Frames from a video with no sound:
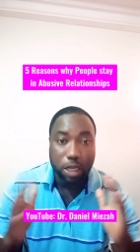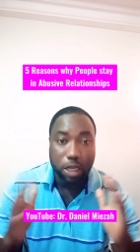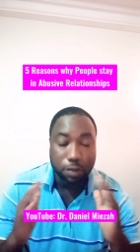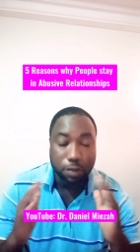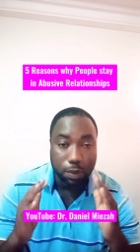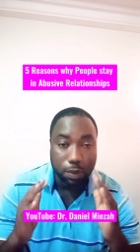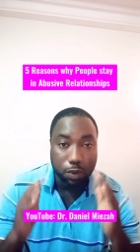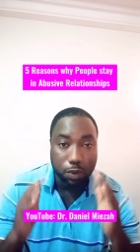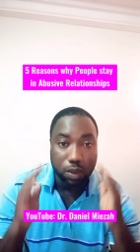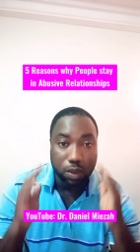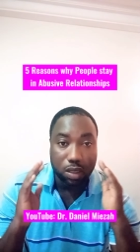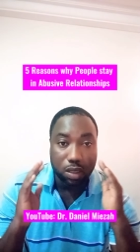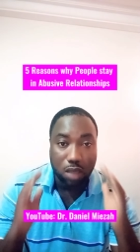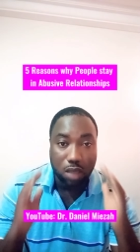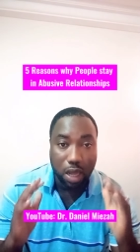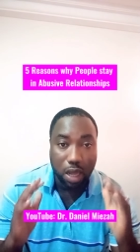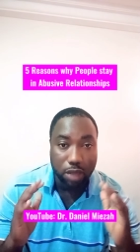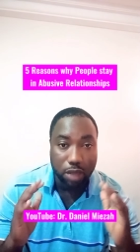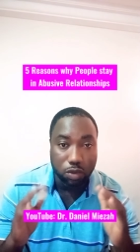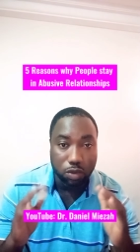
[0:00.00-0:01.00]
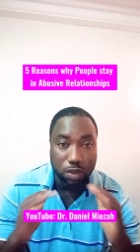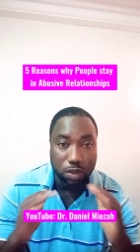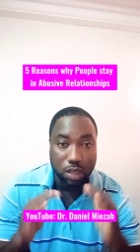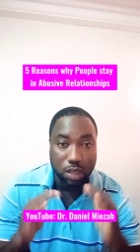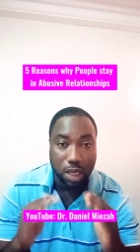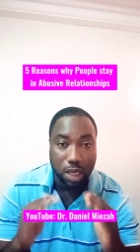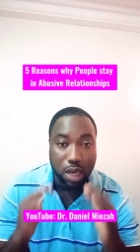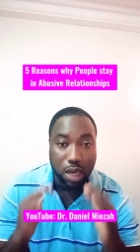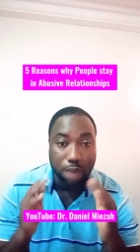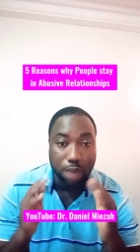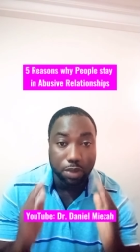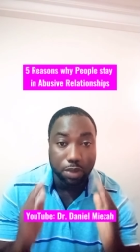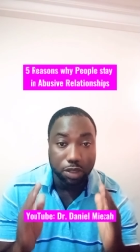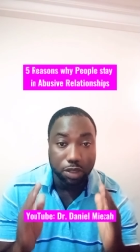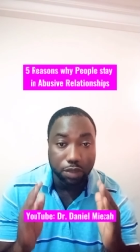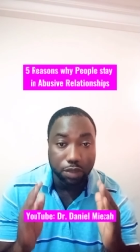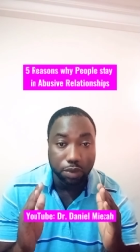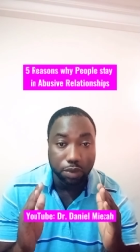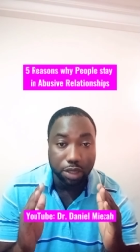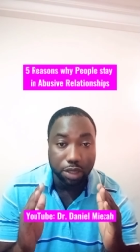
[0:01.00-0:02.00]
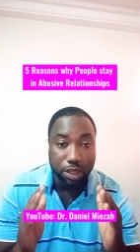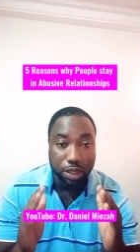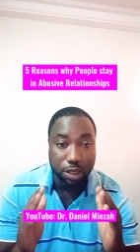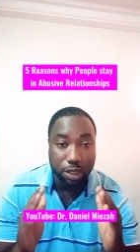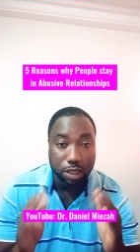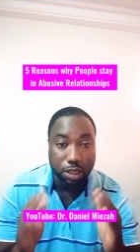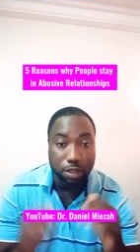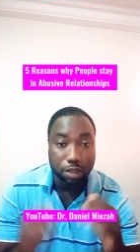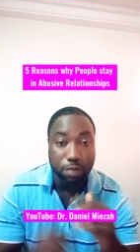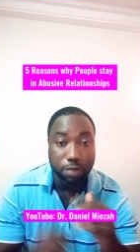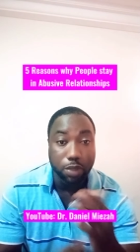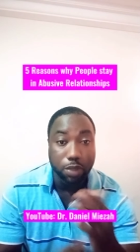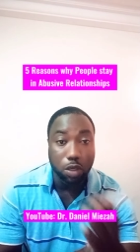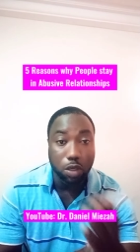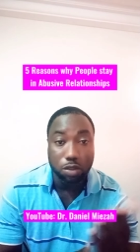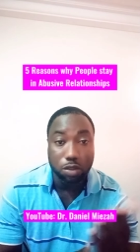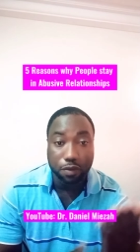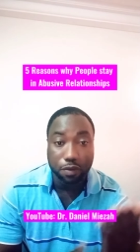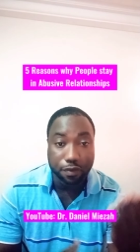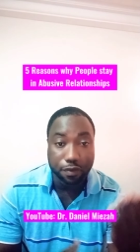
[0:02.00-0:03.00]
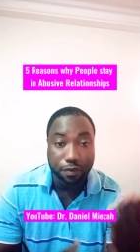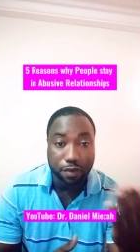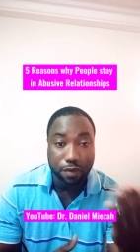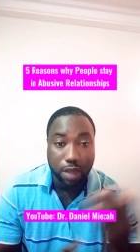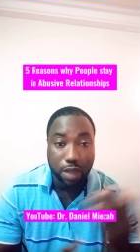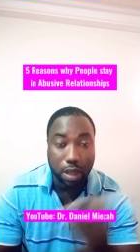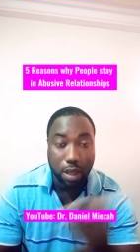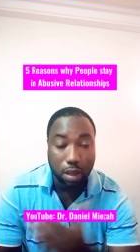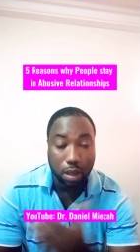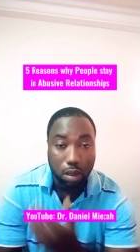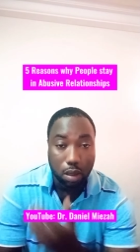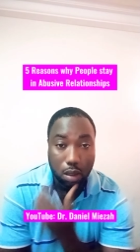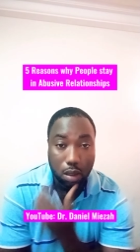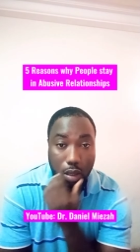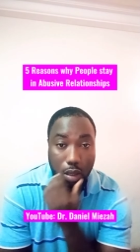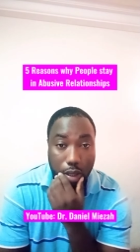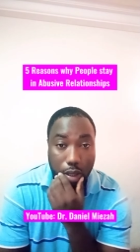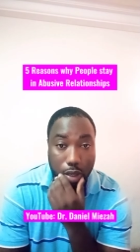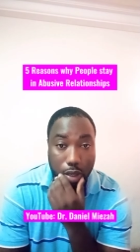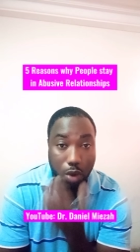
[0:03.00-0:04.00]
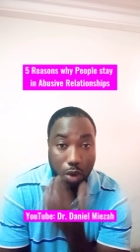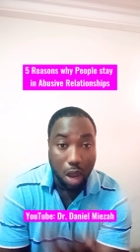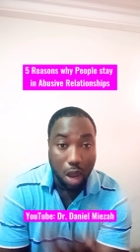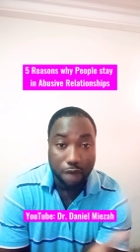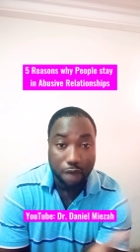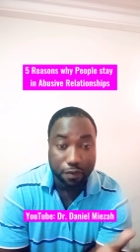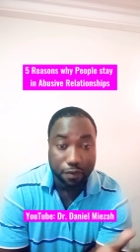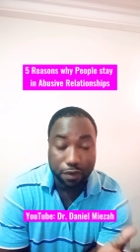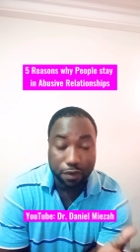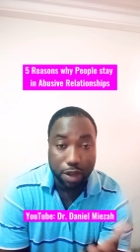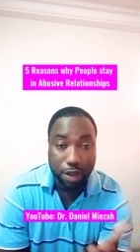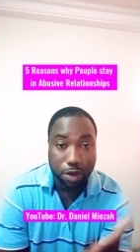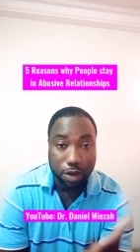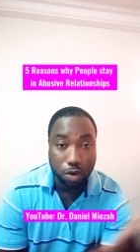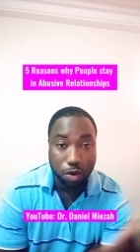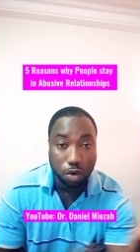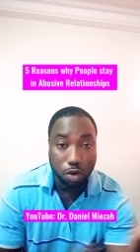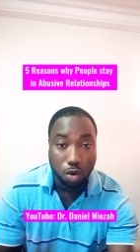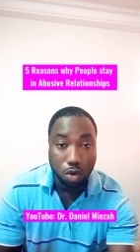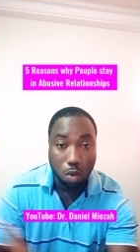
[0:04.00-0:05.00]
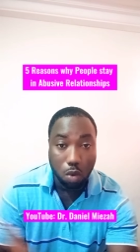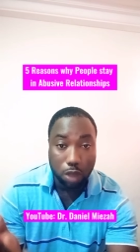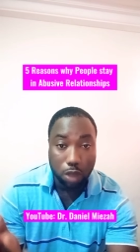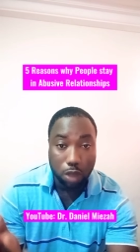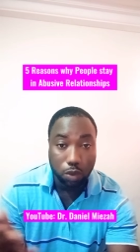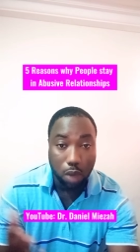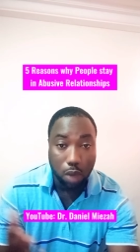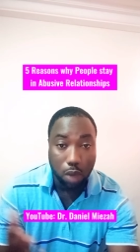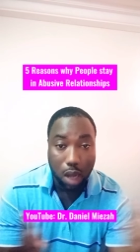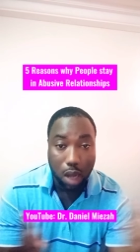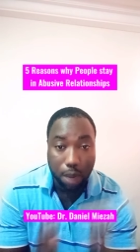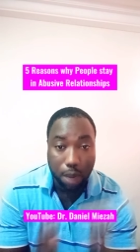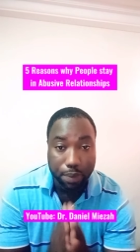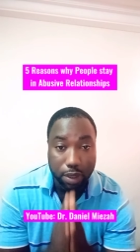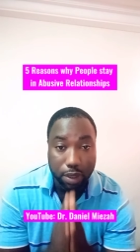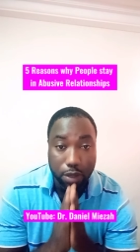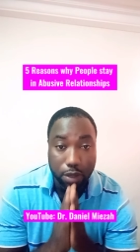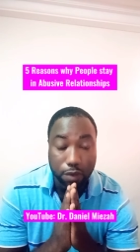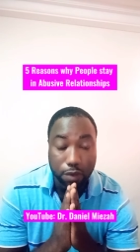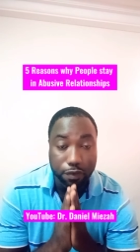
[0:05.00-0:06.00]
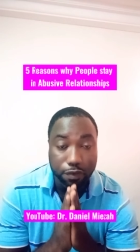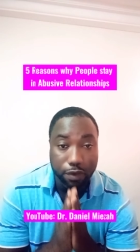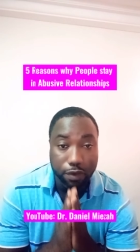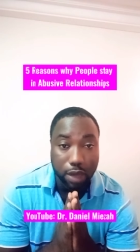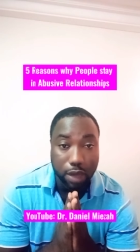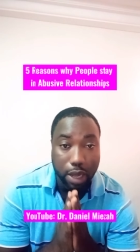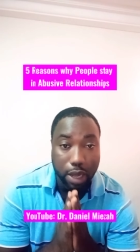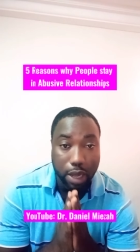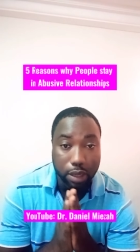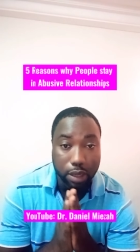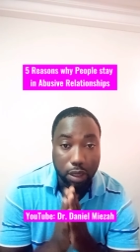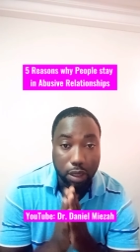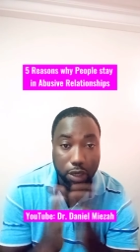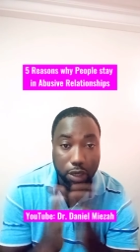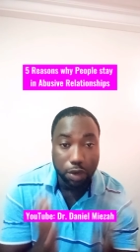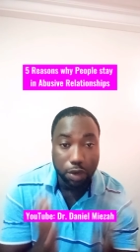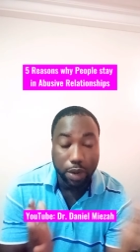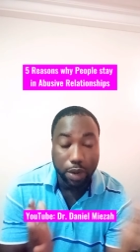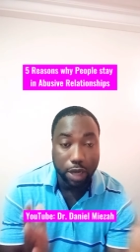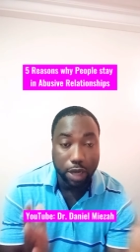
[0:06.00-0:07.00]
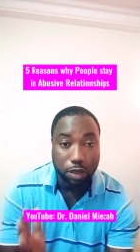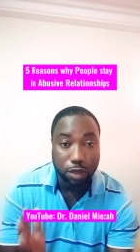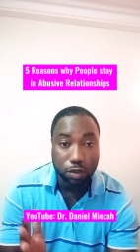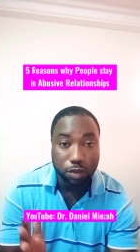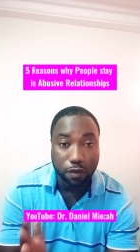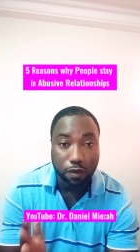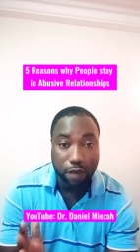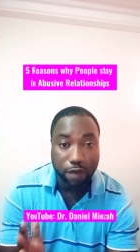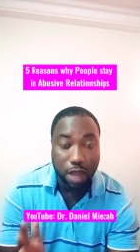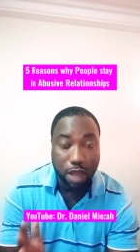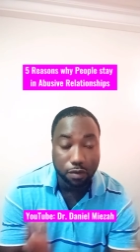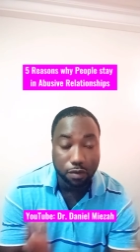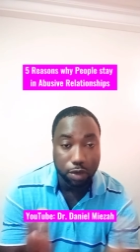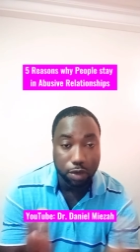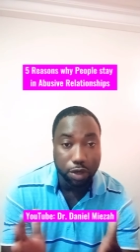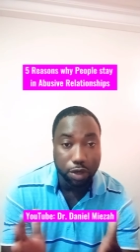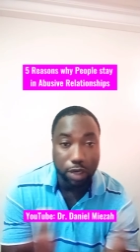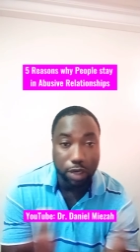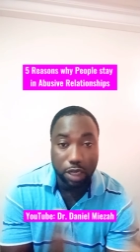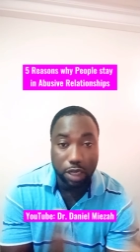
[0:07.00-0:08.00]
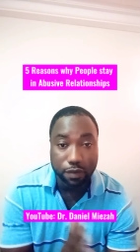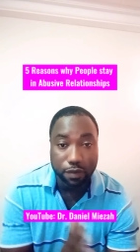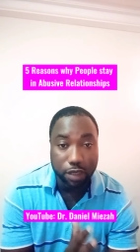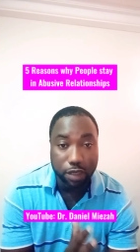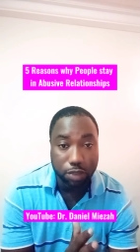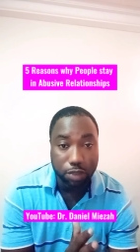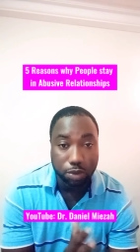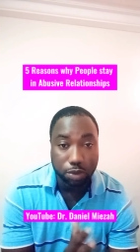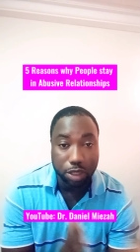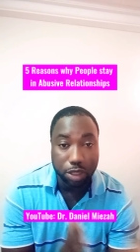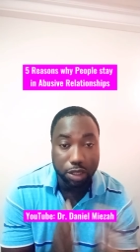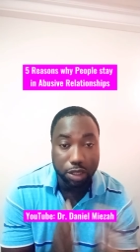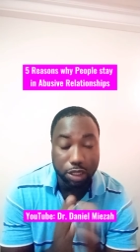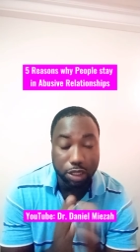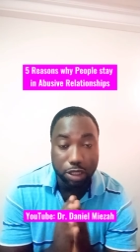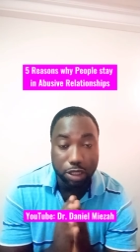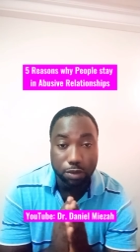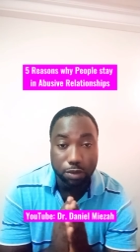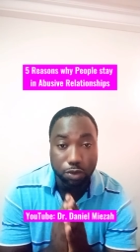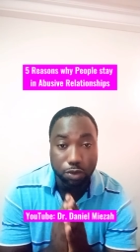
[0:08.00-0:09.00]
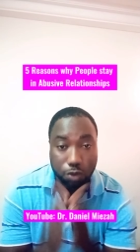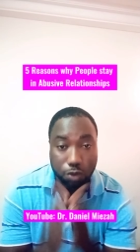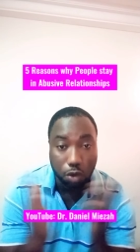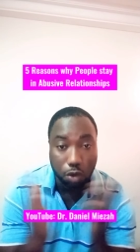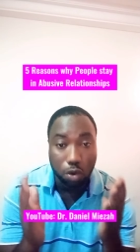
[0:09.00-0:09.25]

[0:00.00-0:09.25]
people decide to stay in abusive relationships because of fear. You are afraid, you don't know what will happen. You feel like you cannot survive when you leave this relationship. So